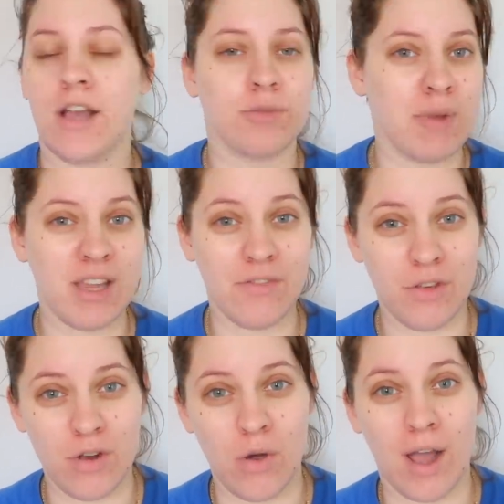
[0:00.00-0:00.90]
As many of
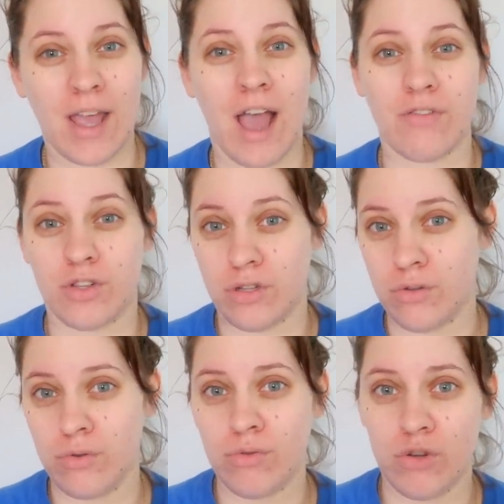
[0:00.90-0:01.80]
you know, I have
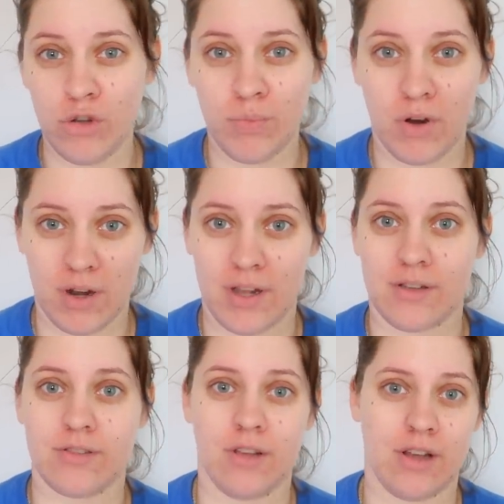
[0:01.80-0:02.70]
two new
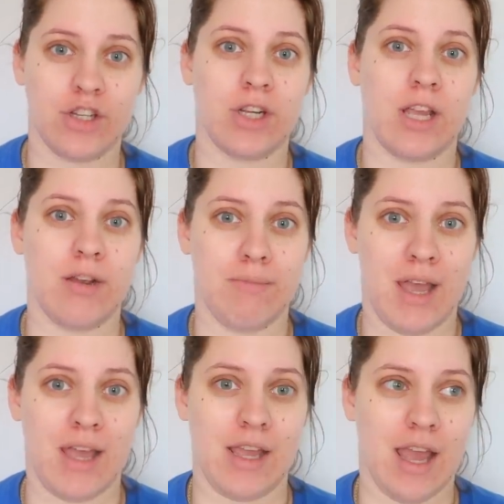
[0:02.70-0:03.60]
products launching in
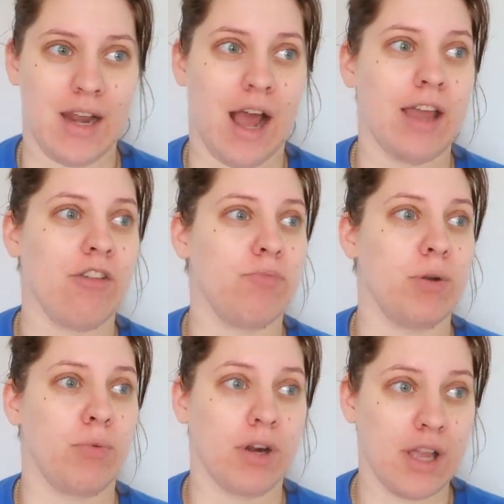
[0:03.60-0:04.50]
May, and I have
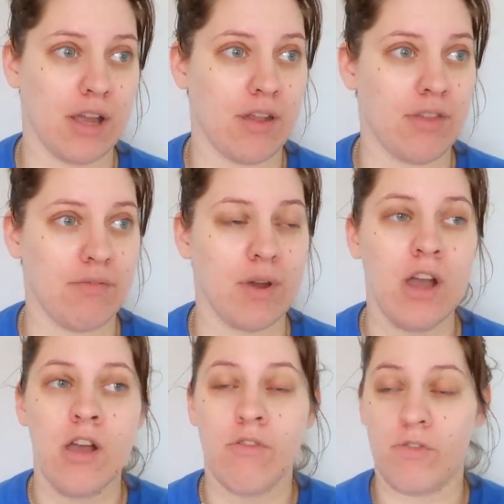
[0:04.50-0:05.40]
been working on them
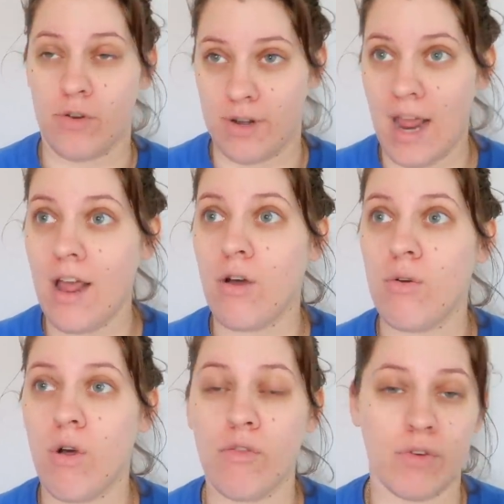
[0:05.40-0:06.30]
for
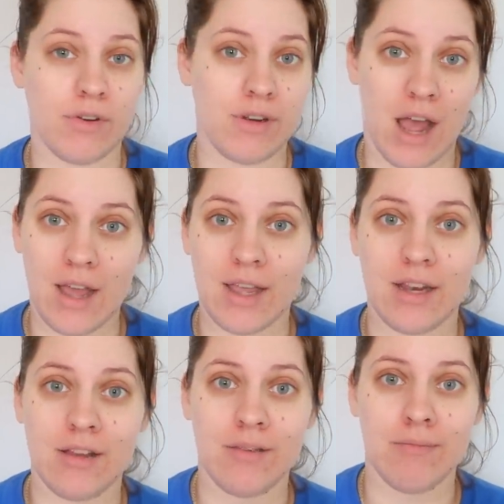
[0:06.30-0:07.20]
now over
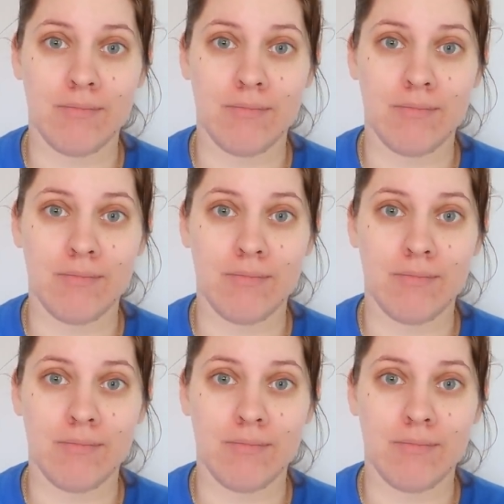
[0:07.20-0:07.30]
9